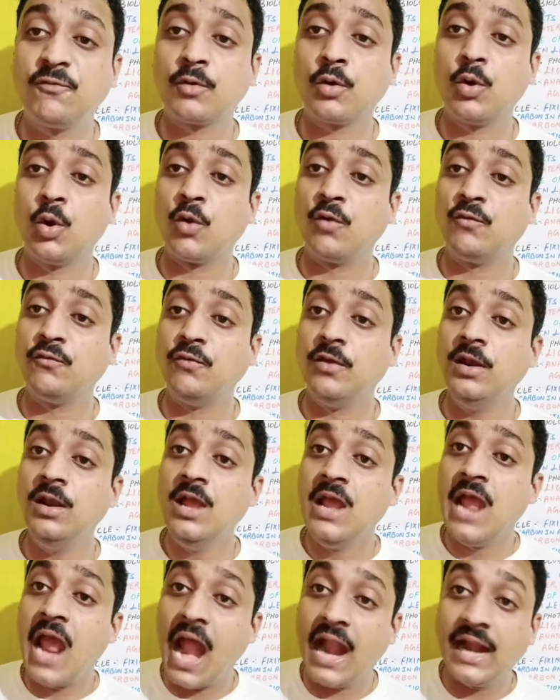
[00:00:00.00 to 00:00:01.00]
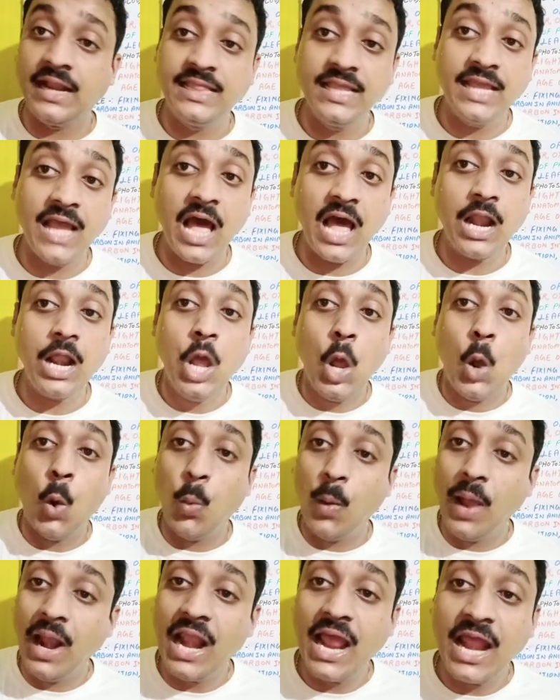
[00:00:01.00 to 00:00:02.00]
chlorophyll and they are
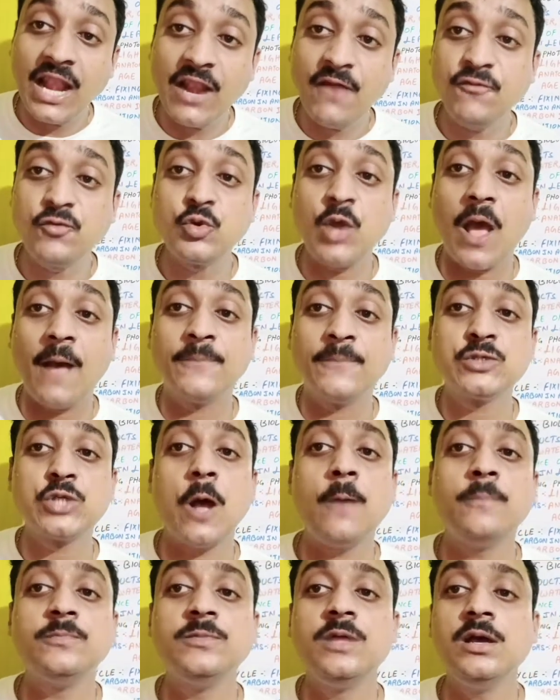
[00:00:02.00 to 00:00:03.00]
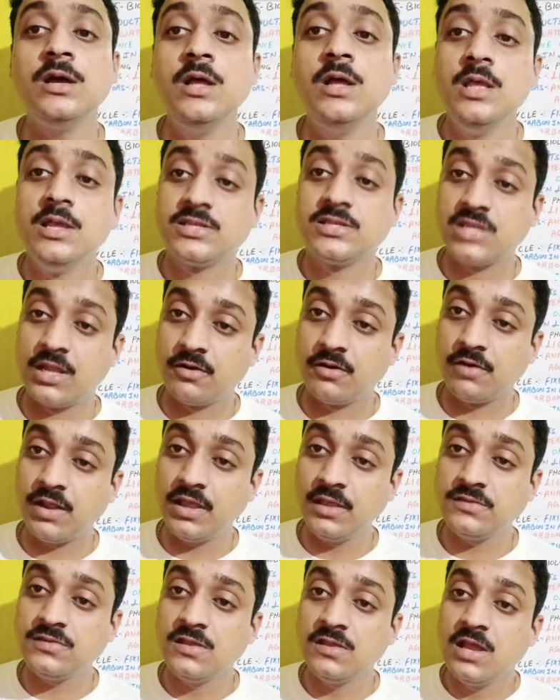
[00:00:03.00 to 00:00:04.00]
well enough to absorb the sun
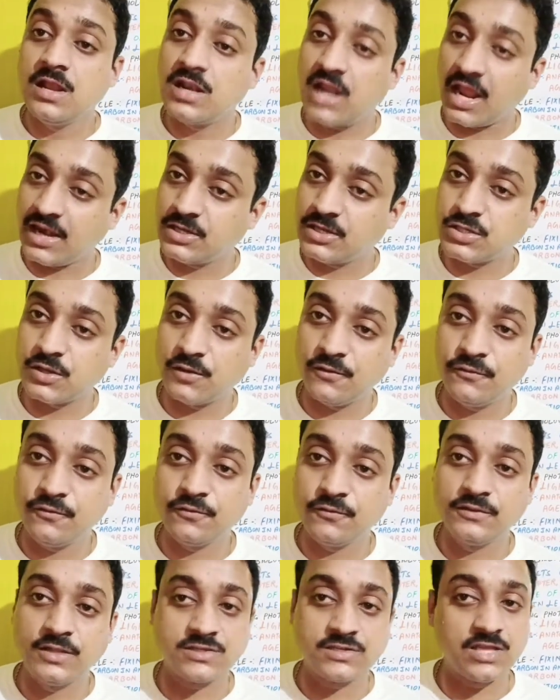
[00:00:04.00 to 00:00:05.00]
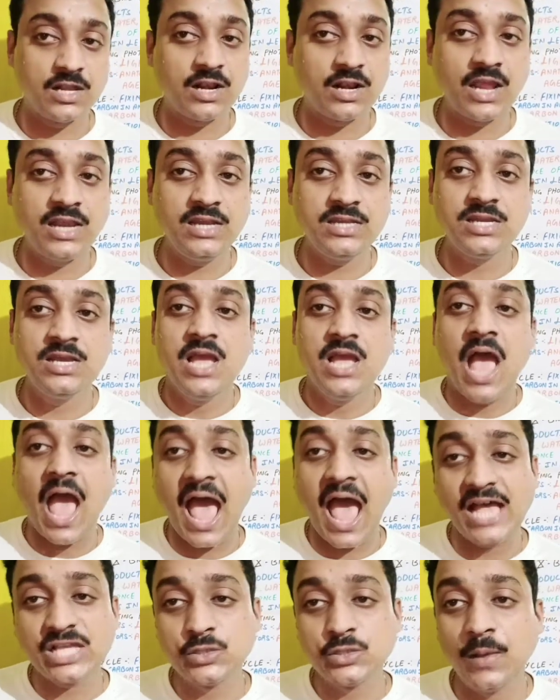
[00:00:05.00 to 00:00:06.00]
rays, lights of the sunlight
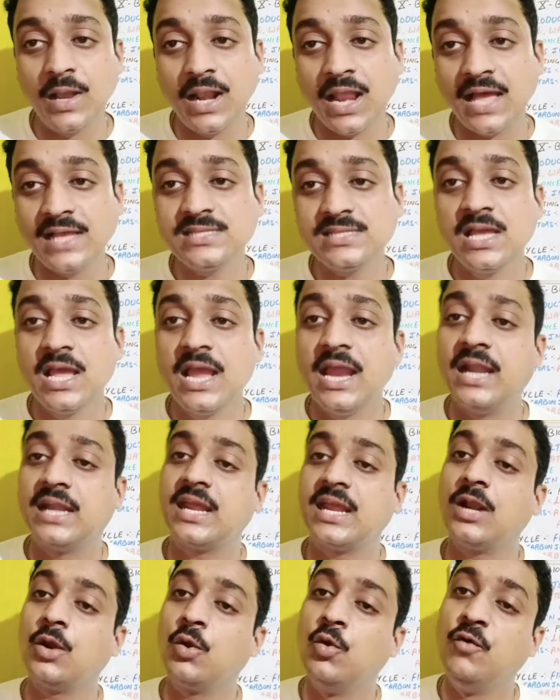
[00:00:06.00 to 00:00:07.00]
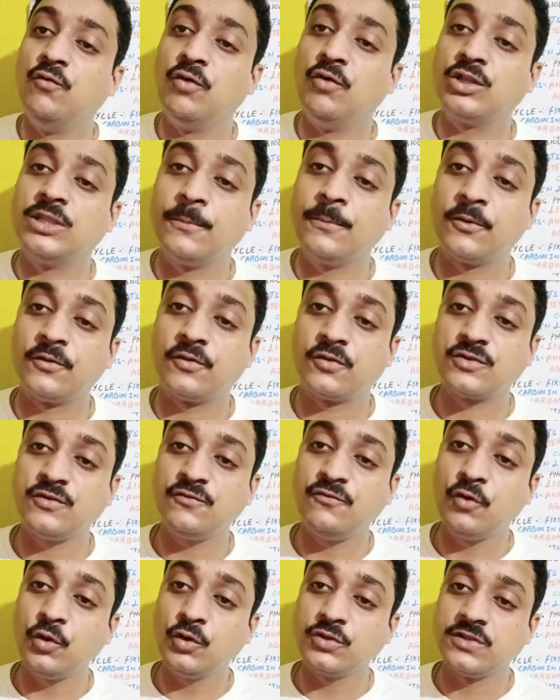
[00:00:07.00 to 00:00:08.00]
as well as it can go for the process of
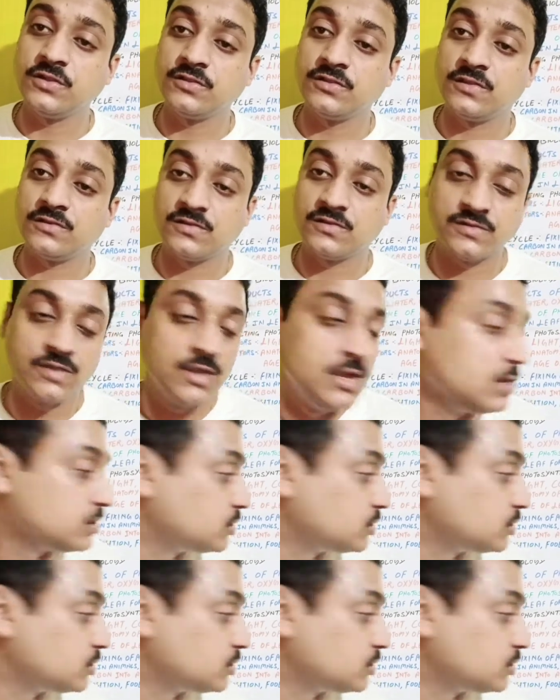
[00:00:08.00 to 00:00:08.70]
photosynthesis. So